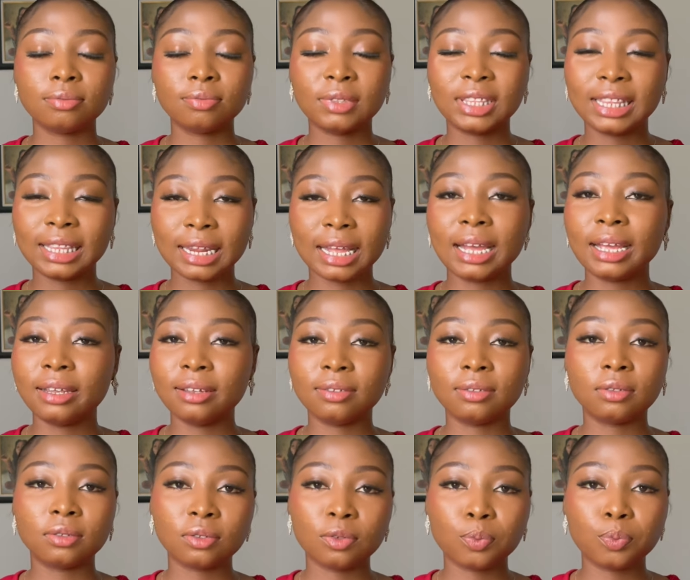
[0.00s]

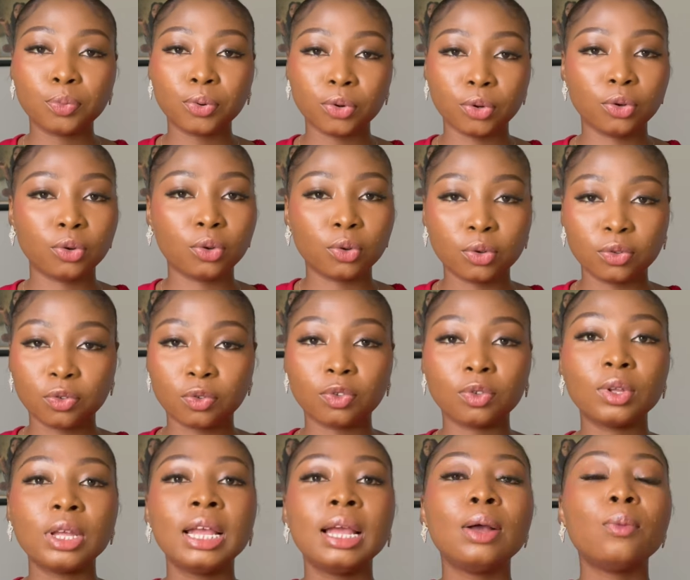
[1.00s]
nice
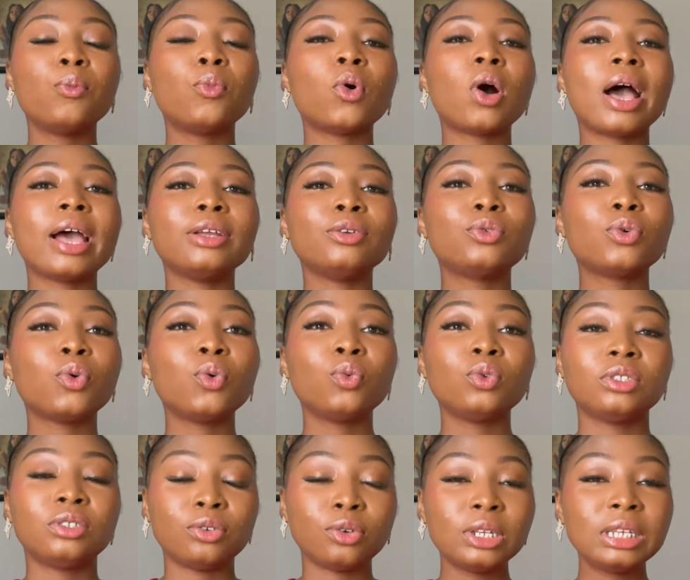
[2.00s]
product. But
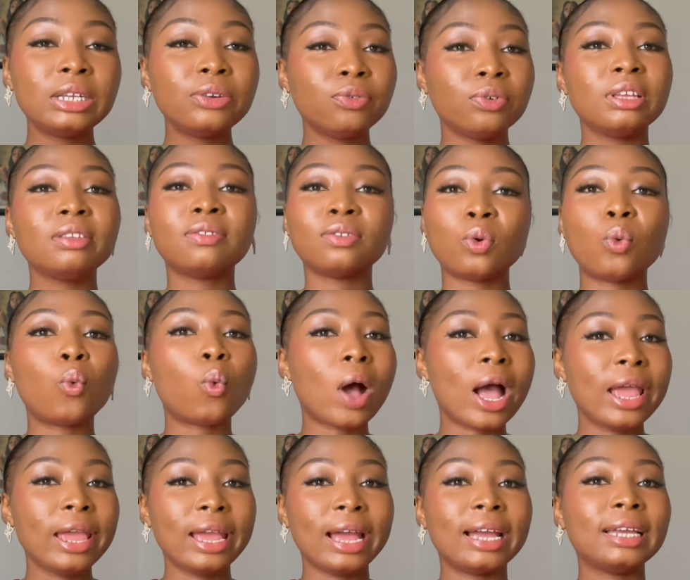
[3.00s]
the only reason
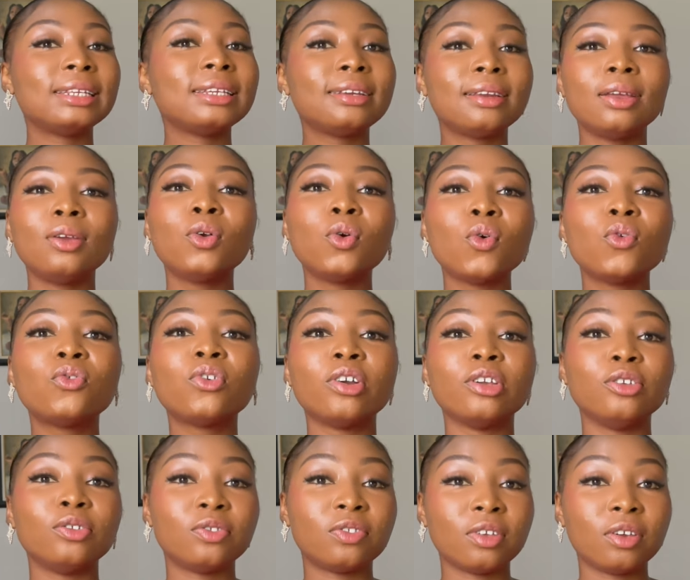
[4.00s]
why I didn't go for
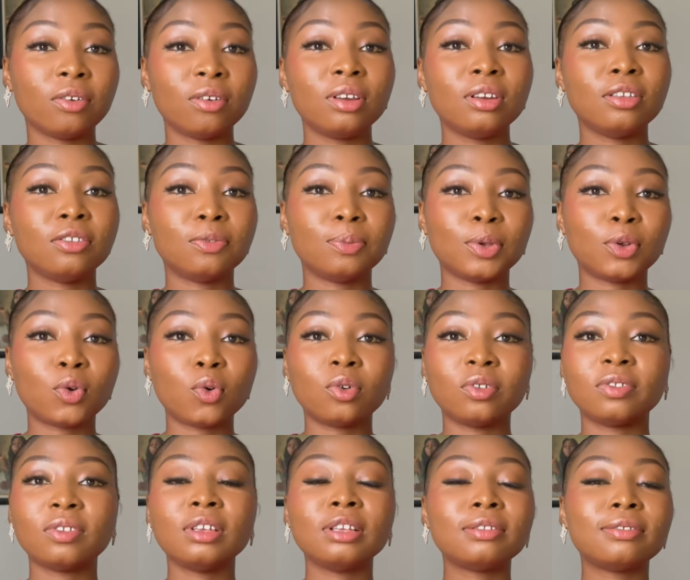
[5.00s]
Eucerin is
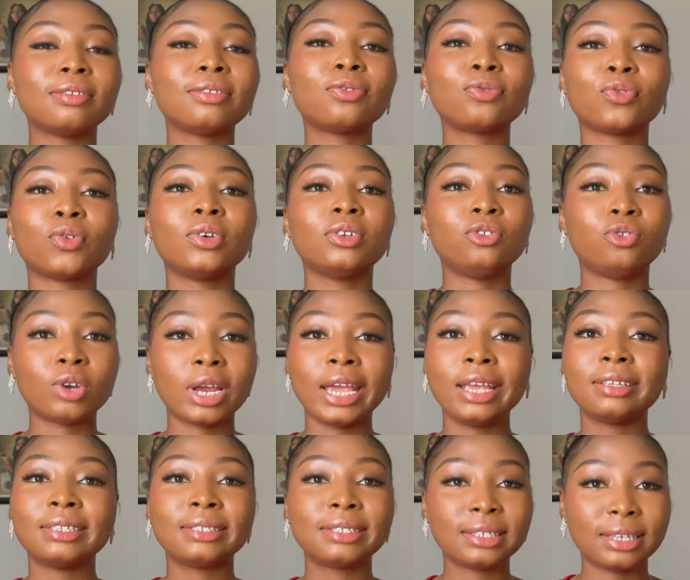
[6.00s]
because it is for
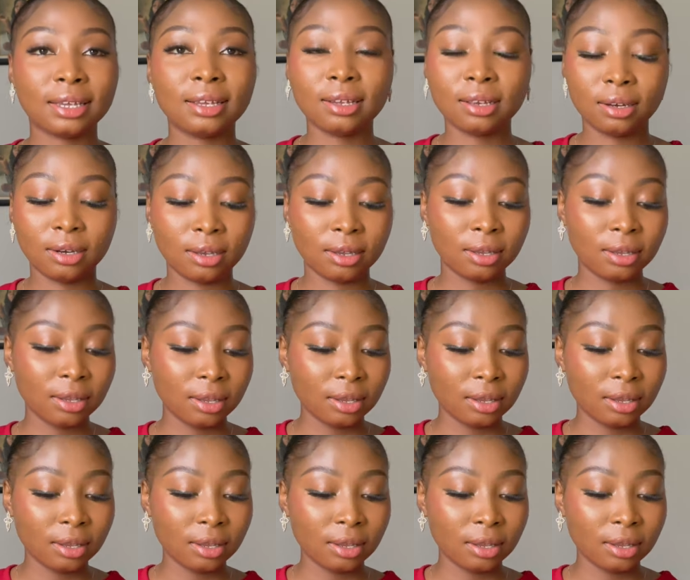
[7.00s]
dry skin.